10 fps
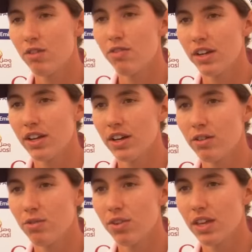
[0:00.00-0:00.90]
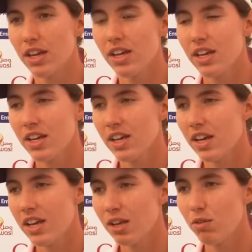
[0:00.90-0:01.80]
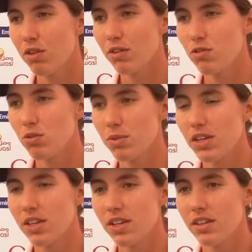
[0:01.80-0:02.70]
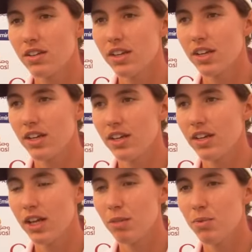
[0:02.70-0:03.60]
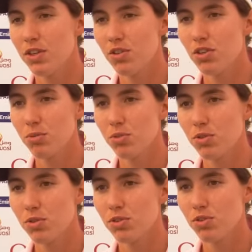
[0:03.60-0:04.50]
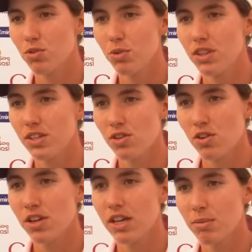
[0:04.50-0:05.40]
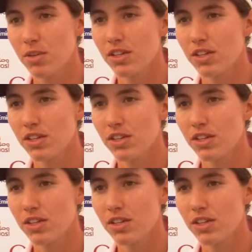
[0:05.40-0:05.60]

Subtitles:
fight hard for that. And I would love to be helping Europe to win the Sovereign Cup